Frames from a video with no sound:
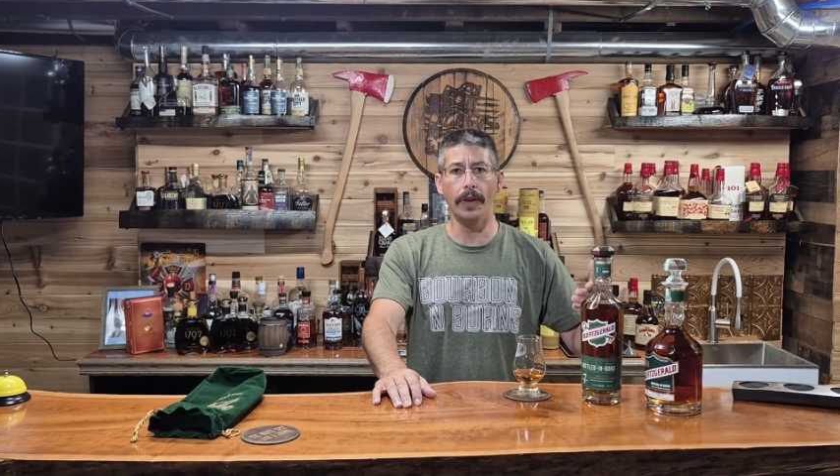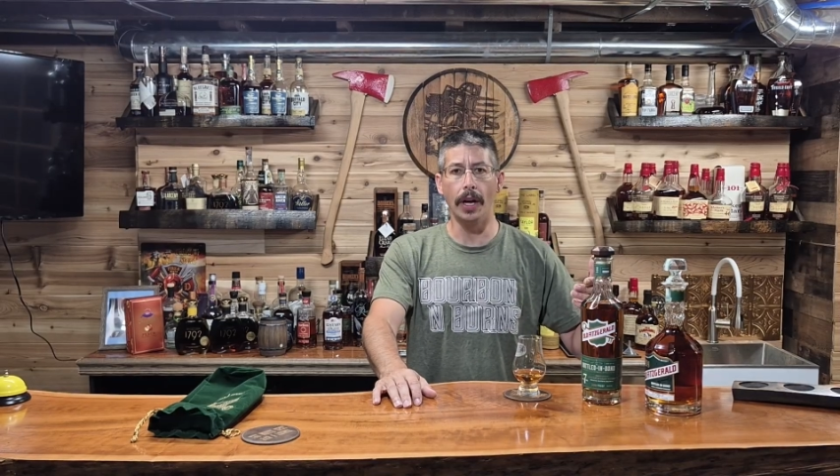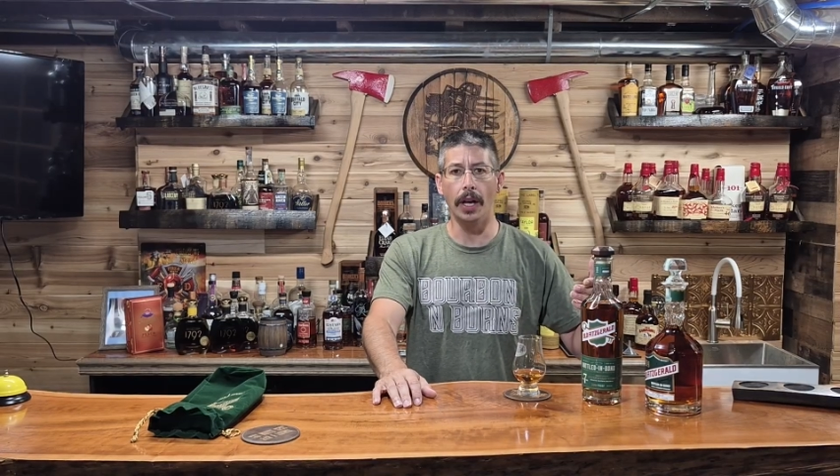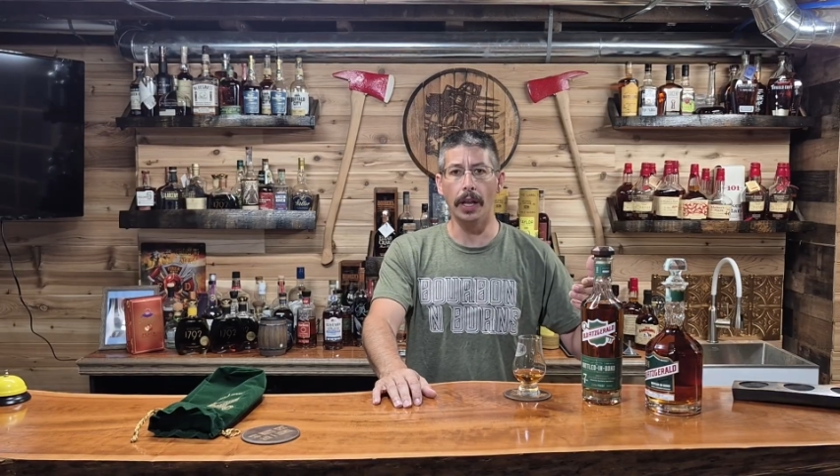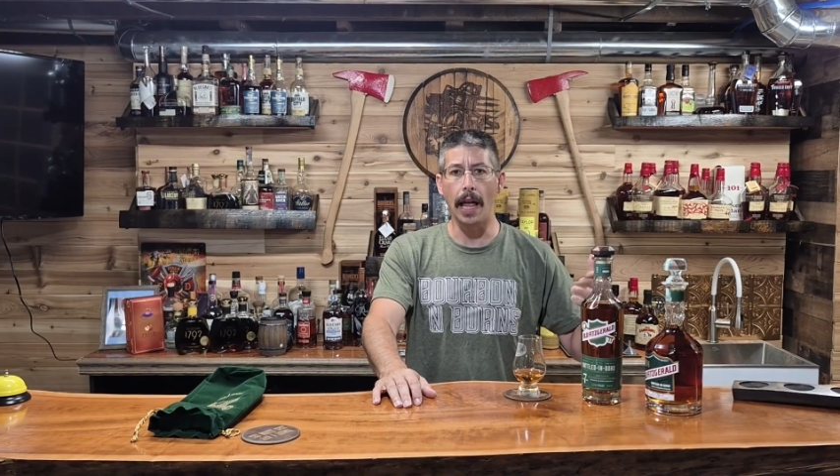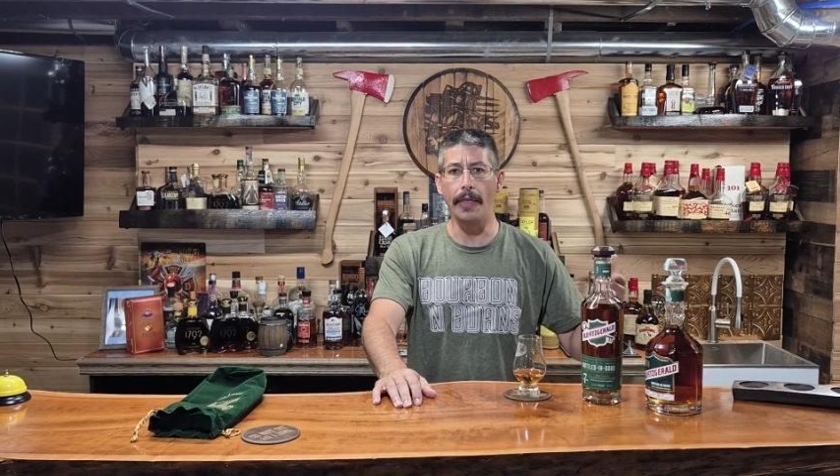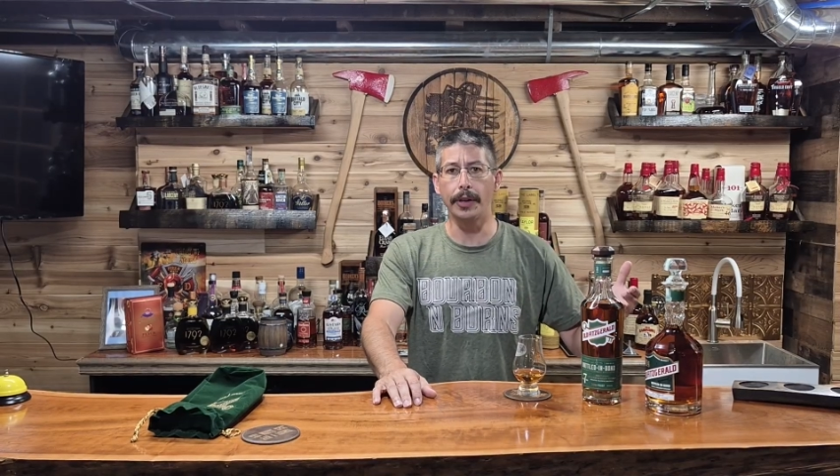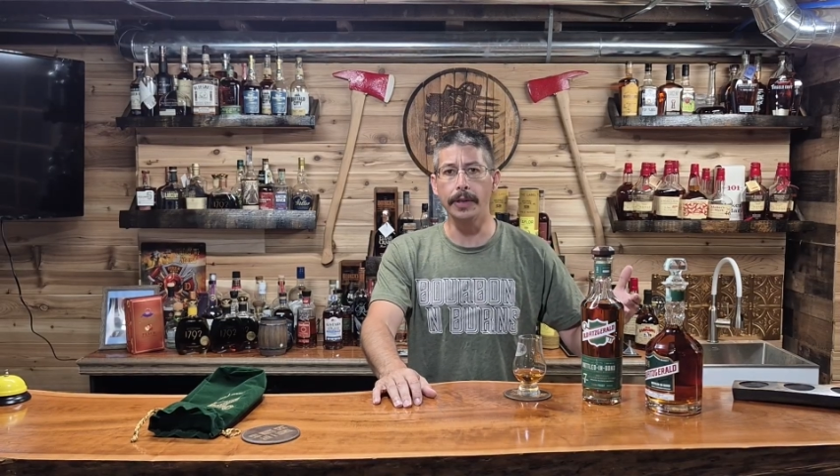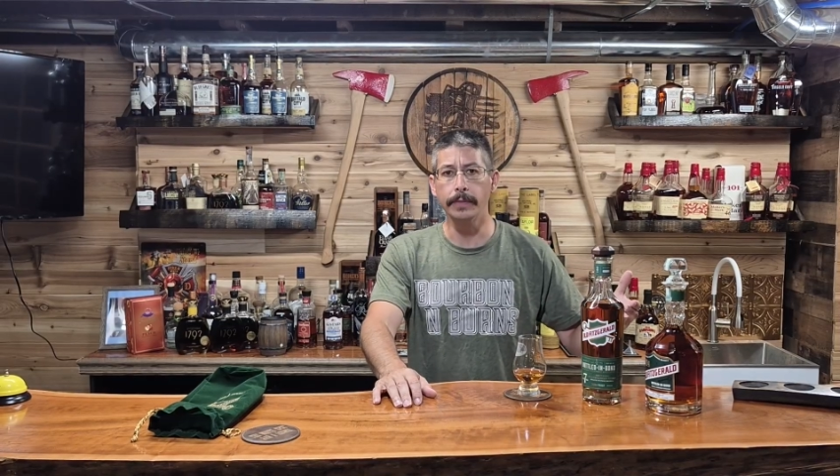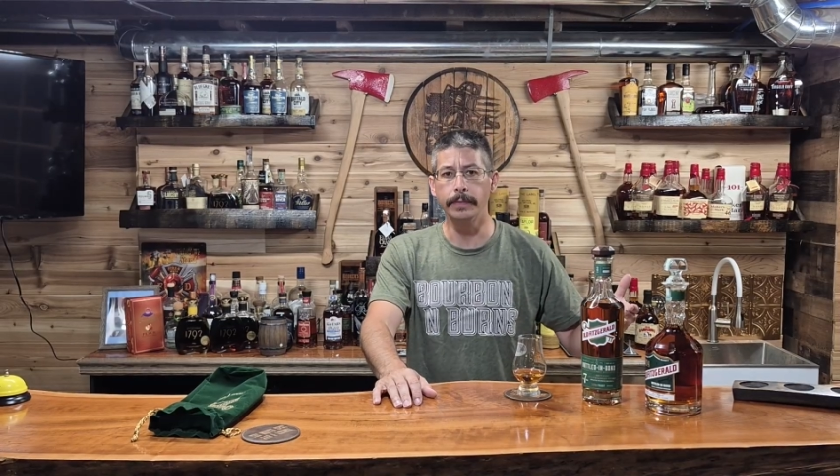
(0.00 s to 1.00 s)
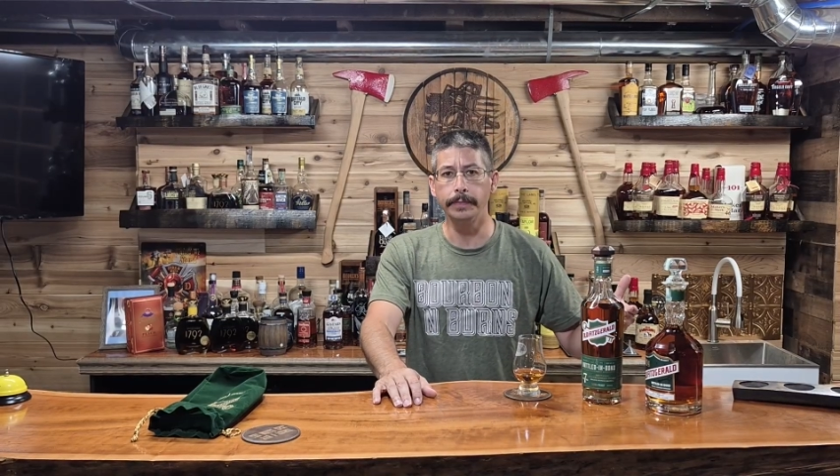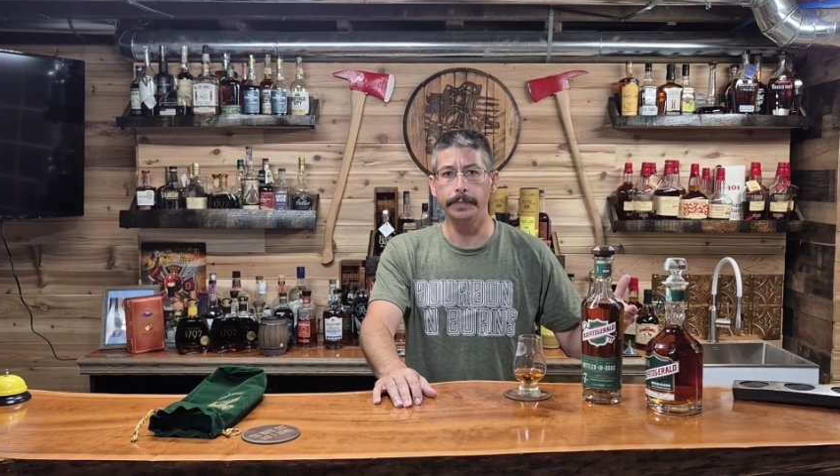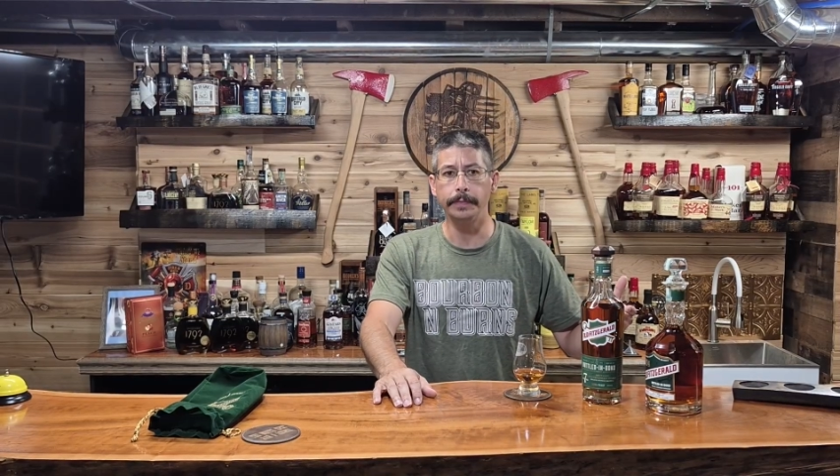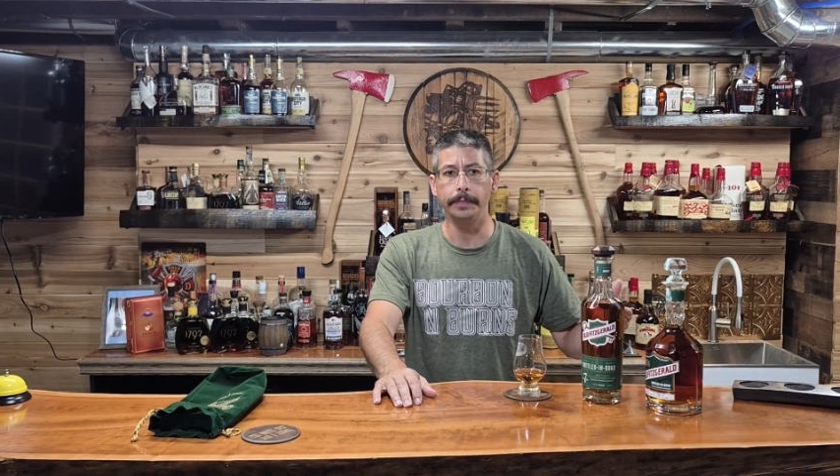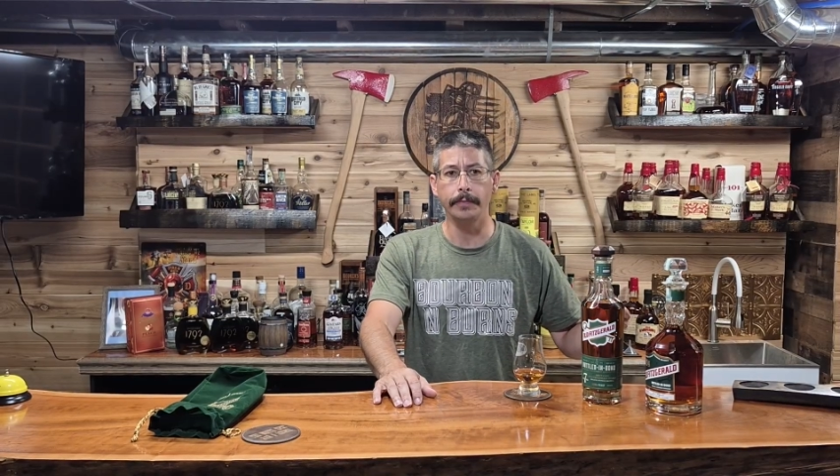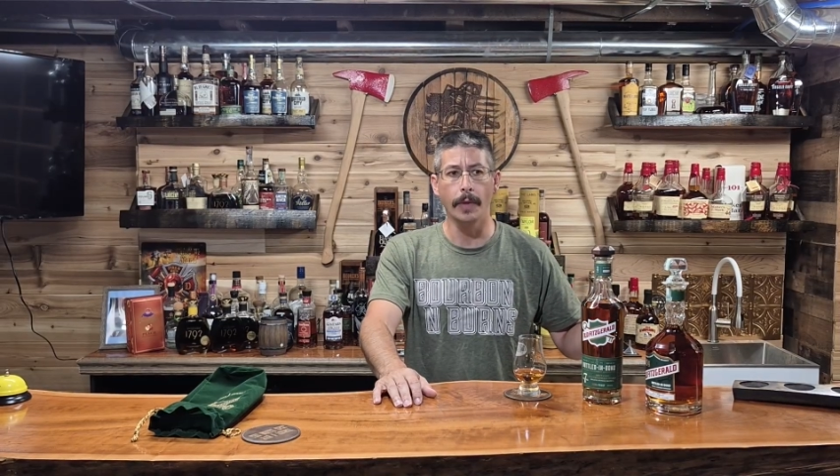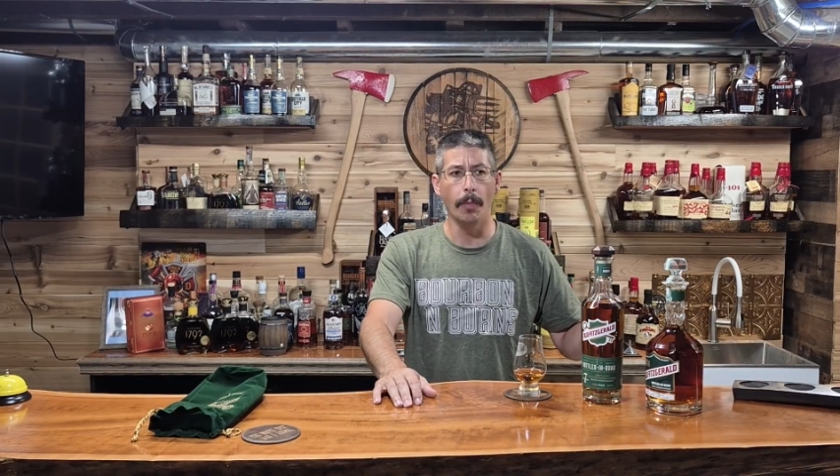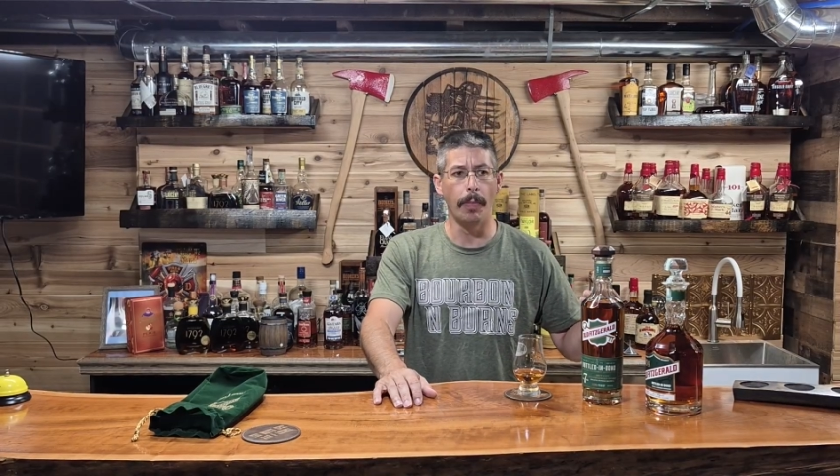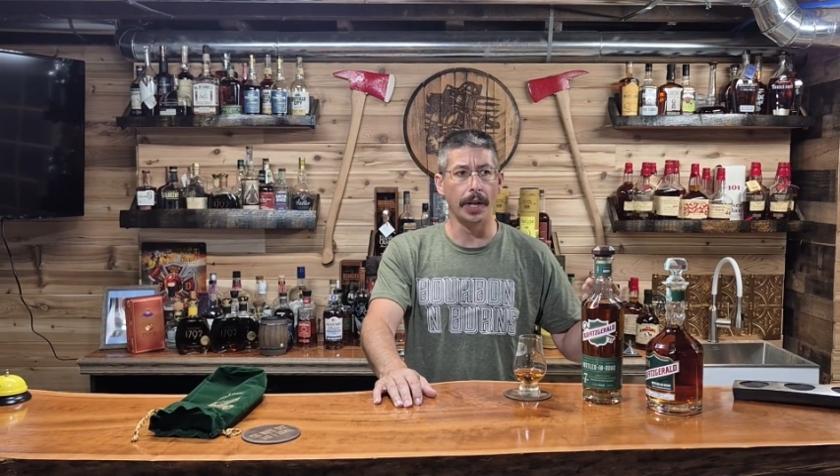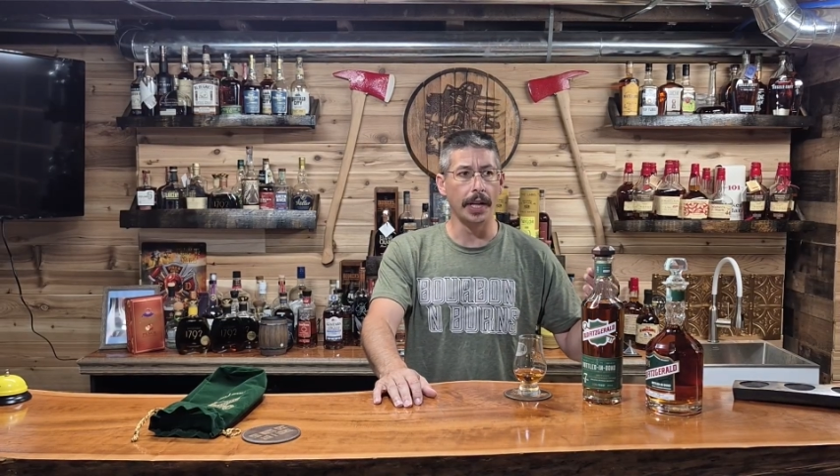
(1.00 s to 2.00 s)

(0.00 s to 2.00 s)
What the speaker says: a leather, but